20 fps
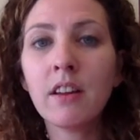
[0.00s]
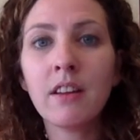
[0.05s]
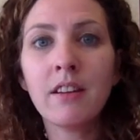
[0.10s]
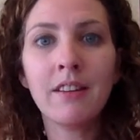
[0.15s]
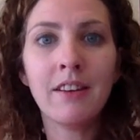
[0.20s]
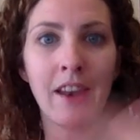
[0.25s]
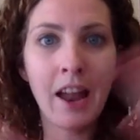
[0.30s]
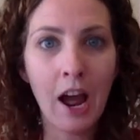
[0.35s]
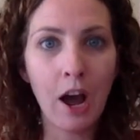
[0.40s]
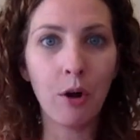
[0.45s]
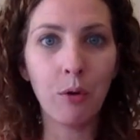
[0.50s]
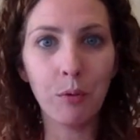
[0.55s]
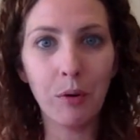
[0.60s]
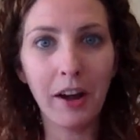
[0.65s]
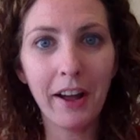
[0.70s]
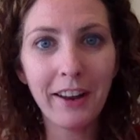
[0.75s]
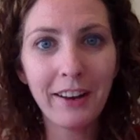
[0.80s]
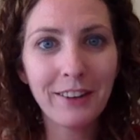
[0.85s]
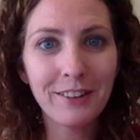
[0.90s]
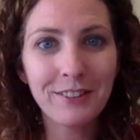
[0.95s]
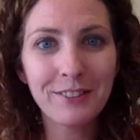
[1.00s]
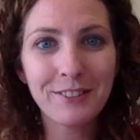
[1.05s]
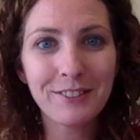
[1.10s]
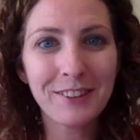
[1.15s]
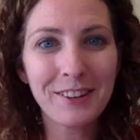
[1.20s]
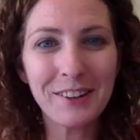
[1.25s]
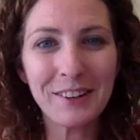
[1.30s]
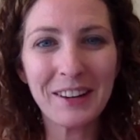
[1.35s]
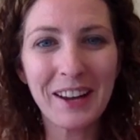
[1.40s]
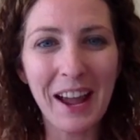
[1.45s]
now what?
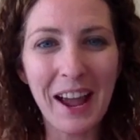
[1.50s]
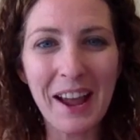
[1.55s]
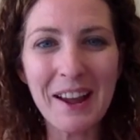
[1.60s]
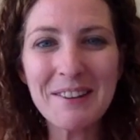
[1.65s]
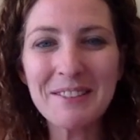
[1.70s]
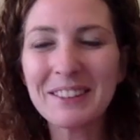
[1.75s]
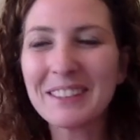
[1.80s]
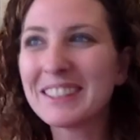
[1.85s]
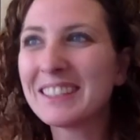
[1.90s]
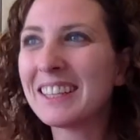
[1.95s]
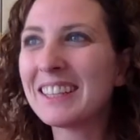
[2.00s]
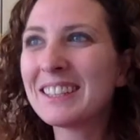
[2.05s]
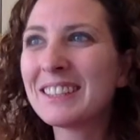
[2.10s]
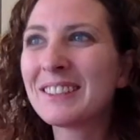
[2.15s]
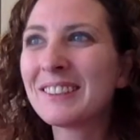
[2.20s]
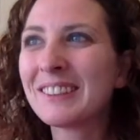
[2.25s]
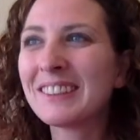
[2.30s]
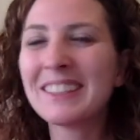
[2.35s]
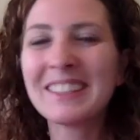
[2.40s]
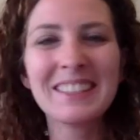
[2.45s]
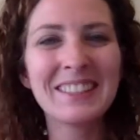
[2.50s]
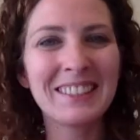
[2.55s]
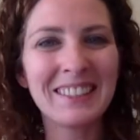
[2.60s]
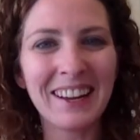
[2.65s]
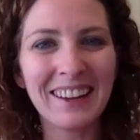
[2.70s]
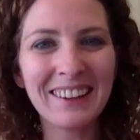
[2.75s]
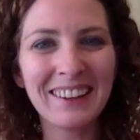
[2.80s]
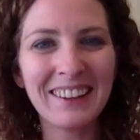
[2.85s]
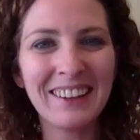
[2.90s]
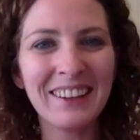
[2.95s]
Okay, we're just sort of
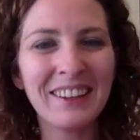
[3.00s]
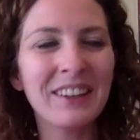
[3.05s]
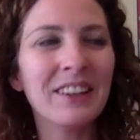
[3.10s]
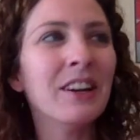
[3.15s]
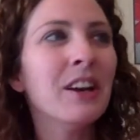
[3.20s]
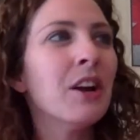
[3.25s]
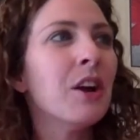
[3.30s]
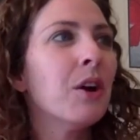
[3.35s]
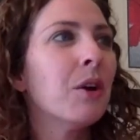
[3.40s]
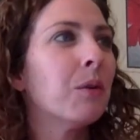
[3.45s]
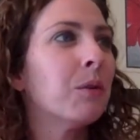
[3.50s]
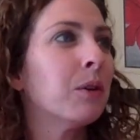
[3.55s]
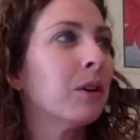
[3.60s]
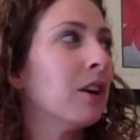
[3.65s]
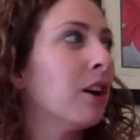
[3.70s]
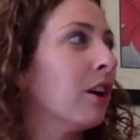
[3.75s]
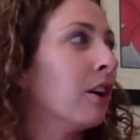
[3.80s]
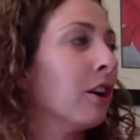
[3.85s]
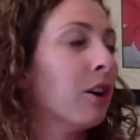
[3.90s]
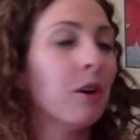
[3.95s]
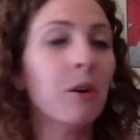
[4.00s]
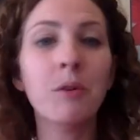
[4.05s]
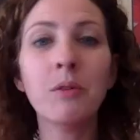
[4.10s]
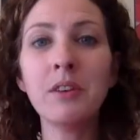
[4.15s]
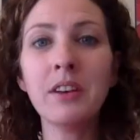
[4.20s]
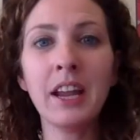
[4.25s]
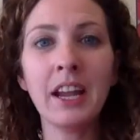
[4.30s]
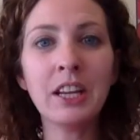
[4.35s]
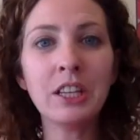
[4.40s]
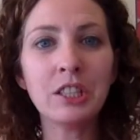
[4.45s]
stuck here. We're our own
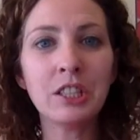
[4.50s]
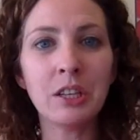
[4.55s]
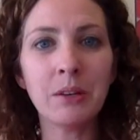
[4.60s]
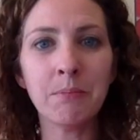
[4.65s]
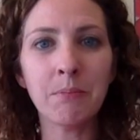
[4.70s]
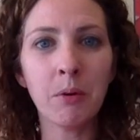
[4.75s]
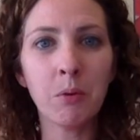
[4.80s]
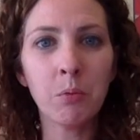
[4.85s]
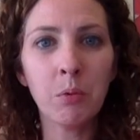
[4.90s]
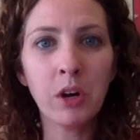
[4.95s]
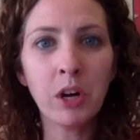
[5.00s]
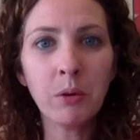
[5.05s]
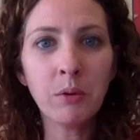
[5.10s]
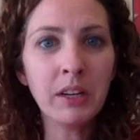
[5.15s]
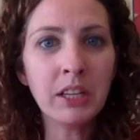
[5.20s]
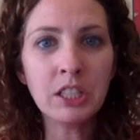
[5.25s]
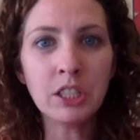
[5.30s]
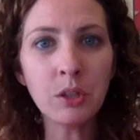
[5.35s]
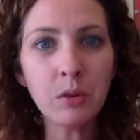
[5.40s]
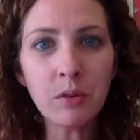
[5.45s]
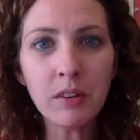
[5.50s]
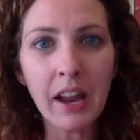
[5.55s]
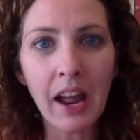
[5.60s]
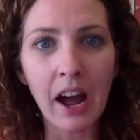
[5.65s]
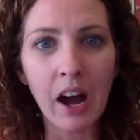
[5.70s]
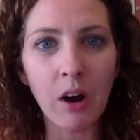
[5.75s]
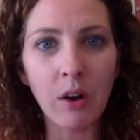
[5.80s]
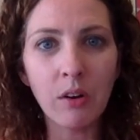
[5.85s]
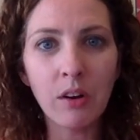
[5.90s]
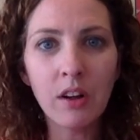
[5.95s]
nation, but what do we do
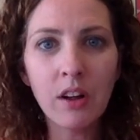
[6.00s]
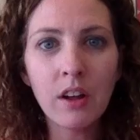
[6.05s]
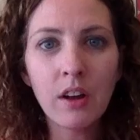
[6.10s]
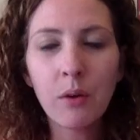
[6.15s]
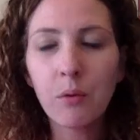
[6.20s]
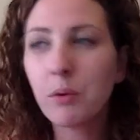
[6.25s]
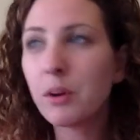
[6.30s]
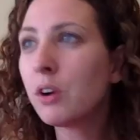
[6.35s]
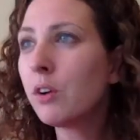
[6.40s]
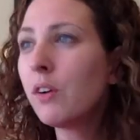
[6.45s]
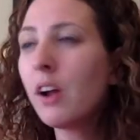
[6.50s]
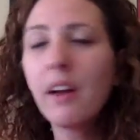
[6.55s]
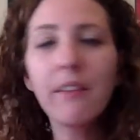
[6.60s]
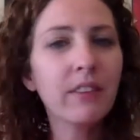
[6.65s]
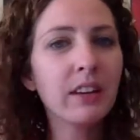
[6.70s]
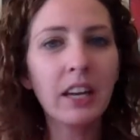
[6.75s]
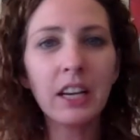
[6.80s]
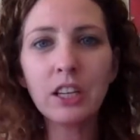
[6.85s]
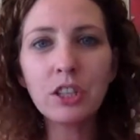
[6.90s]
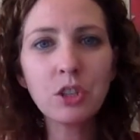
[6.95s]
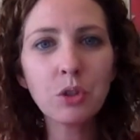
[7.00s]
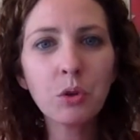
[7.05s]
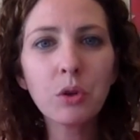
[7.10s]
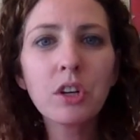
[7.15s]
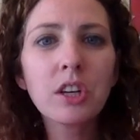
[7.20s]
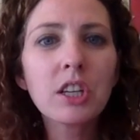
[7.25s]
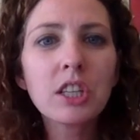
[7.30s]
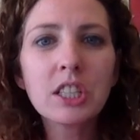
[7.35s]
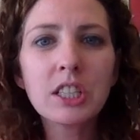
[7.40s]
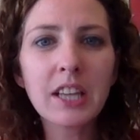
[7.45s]
now? We don't have King
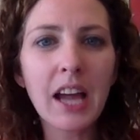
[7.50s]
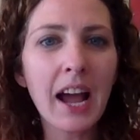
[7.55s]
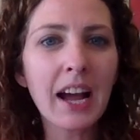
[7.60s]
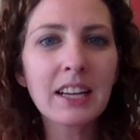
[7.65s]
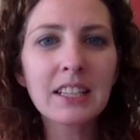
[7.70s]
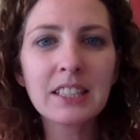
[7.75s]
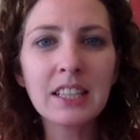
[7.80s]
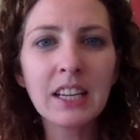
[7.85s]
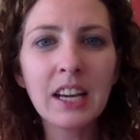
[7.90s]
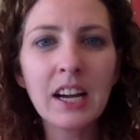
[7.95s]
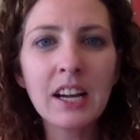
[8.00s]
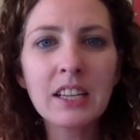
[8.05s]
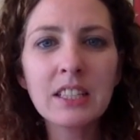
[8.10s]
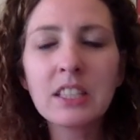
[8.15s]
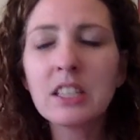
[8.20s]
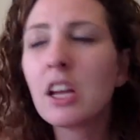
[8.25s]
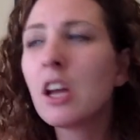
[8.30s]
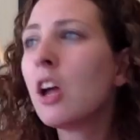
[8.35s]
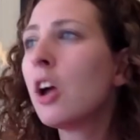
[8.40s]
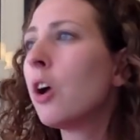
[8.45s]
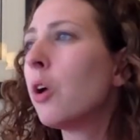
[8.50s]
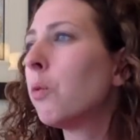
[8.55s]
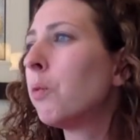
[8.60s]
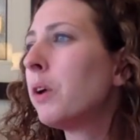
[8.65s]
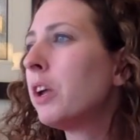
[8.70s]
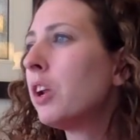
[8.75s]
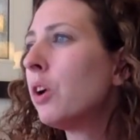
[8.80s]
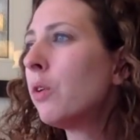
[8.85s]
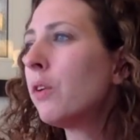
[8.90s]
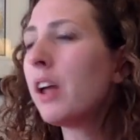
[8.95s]
George taxing us.
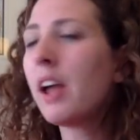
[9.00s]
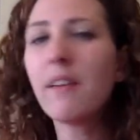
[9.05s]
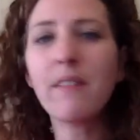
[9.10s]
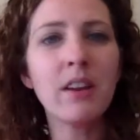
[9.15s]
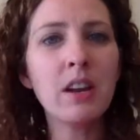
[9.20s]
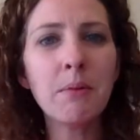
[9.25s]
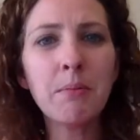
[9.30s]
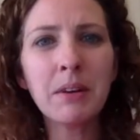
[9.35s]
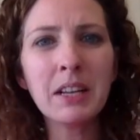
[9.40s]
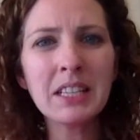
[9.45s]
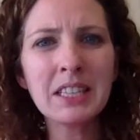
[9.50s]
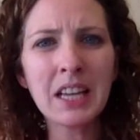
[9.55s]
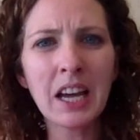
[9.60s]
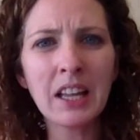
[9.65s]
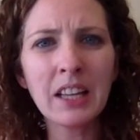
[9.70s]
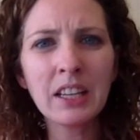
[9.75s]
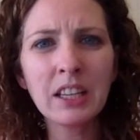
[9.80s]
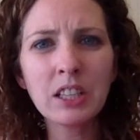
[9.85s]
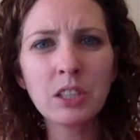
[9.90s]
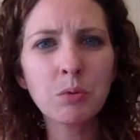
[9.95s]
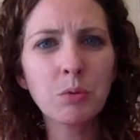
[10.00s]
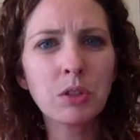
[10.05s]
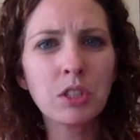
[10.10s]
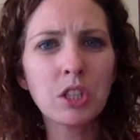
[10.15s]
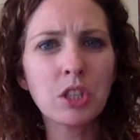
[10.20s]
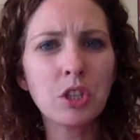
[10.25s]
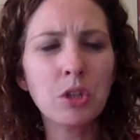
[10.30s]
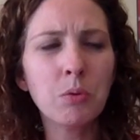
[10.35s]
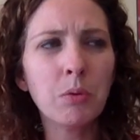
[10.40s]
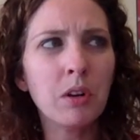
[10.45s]
We don't have anybody telling us what to
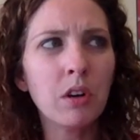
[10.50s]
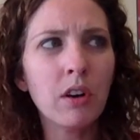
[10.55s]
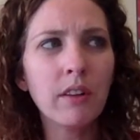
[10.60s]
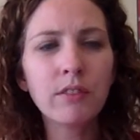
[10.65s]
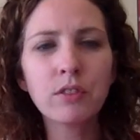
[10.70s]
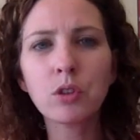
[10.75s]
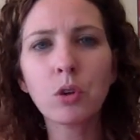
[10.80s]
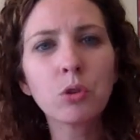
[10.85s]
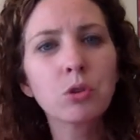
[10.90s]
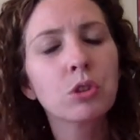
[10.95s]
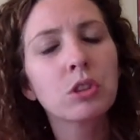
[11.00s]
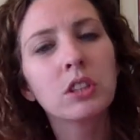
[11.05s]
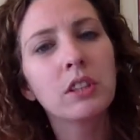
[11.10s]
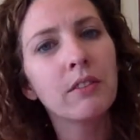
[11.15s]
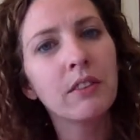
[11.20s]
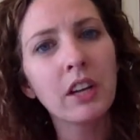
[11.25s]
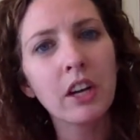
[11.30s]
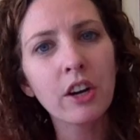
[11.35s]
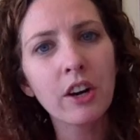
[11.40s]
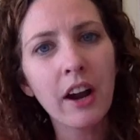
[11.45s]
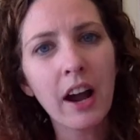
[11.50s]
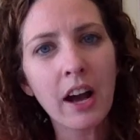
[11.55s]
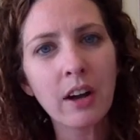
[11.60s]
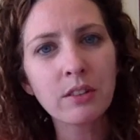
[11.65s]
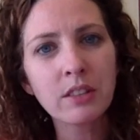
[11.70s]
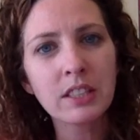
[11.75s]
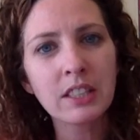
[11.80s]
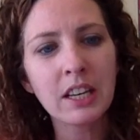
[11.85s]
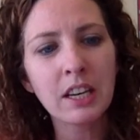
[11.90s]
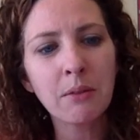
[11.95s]
do. We don't have soldiers living in our
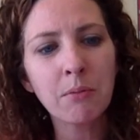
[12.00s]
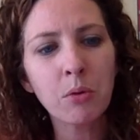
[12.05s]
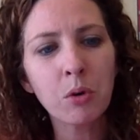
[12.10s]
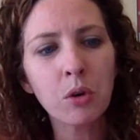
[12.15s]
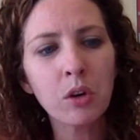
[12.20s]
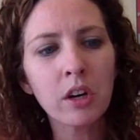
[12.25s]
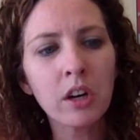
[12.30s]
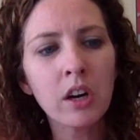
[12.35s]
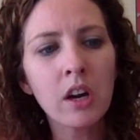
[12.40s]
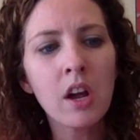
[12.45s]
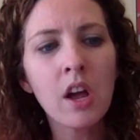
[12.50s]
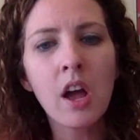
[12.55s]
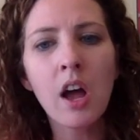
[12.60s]
houses anymore.